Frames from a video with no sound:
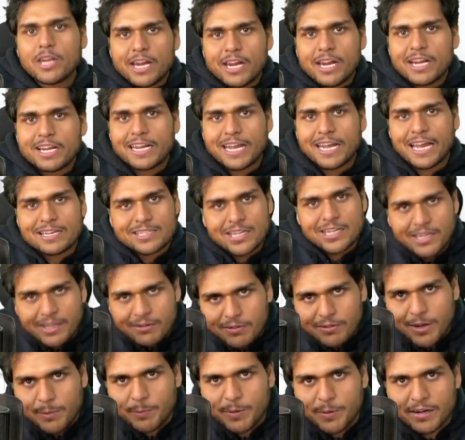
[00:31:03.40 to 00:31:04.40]
it as a
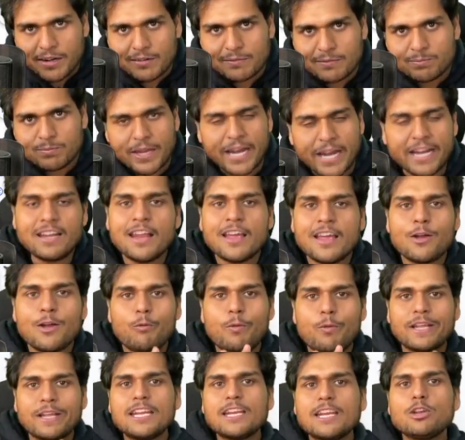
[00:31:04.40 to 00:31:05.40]
developer, right?
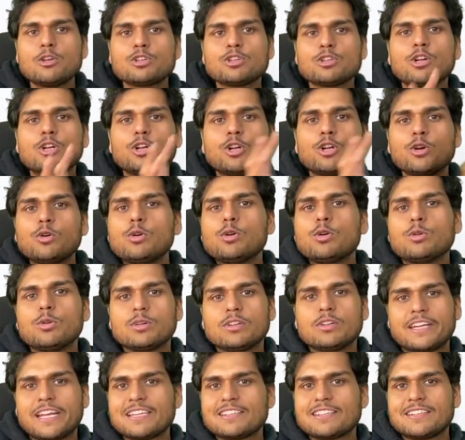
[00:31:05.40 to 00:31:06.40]
Whether you should do
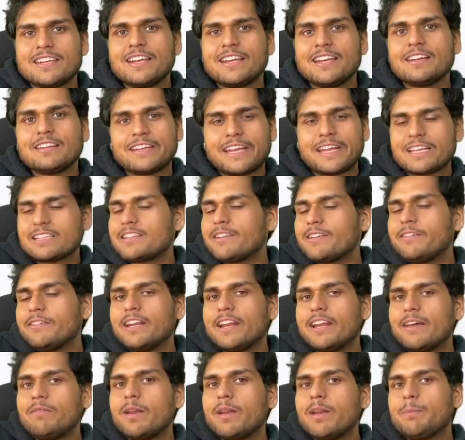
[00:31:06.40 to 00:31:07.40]
test driven
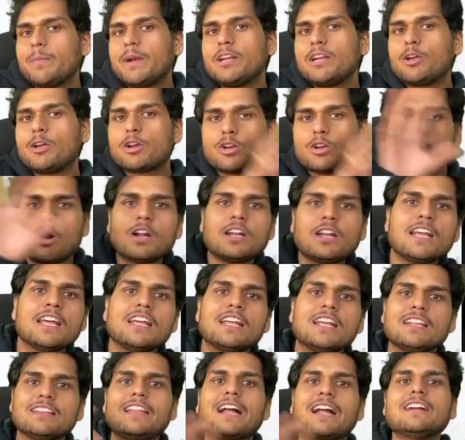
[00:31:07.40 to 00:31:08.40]
development or not,
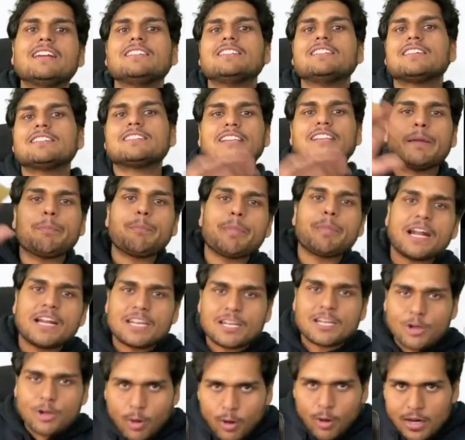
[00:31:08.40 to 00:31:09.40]
that is a
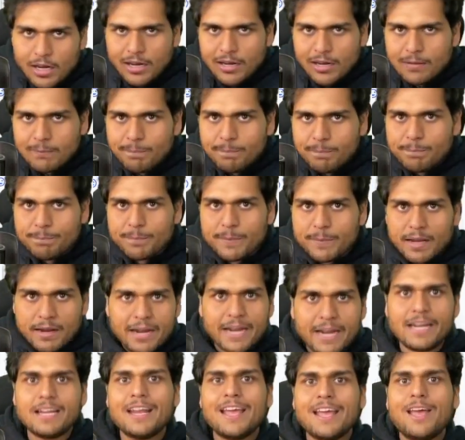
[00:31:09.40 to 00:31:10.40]
separate call,
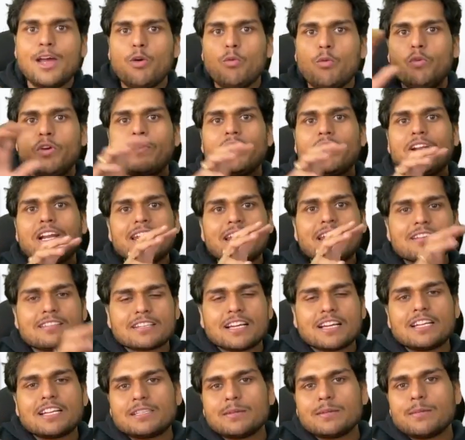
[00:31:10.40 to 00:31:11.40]
right? We will
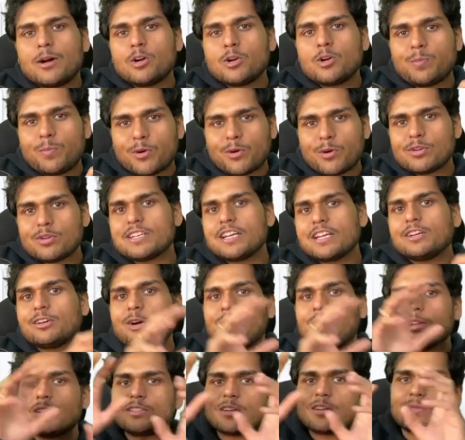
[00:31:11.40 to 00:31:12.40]
discuss about pros and
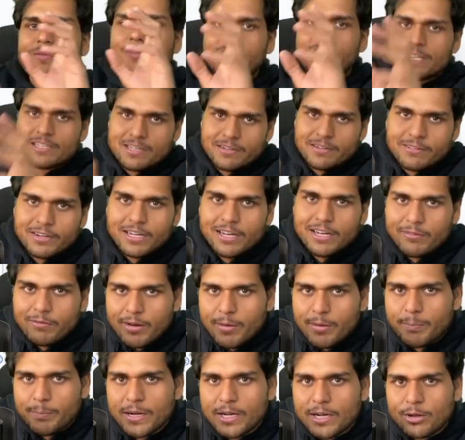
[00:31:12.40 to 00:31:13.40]
cons of test driven
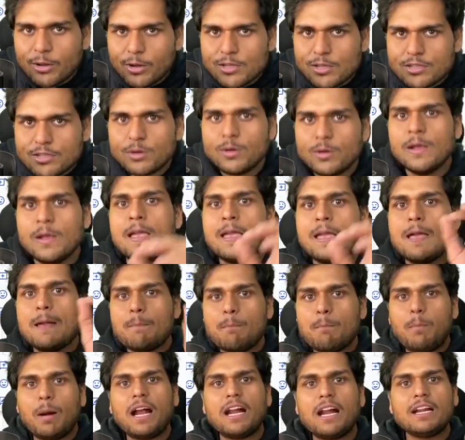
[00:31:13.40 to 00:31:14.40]
development also.
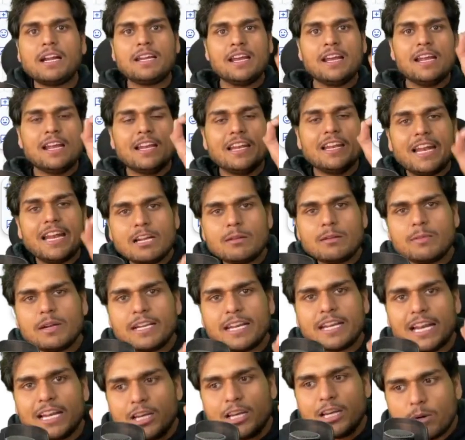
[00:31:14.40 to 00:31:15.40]
But let me
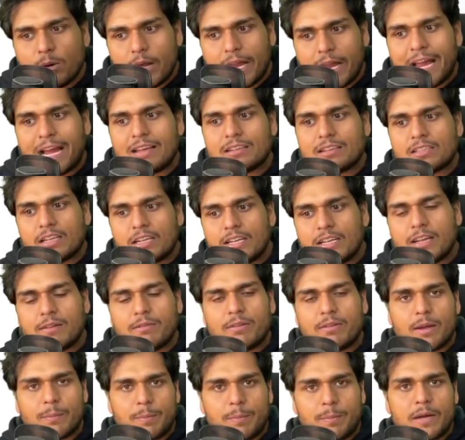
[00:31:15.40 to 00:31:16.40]
tell you, as a
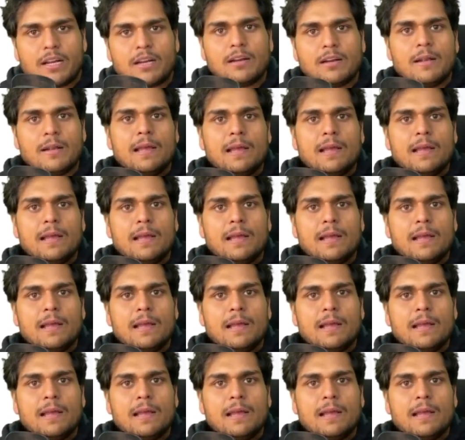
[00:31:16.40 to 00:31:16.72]
developer,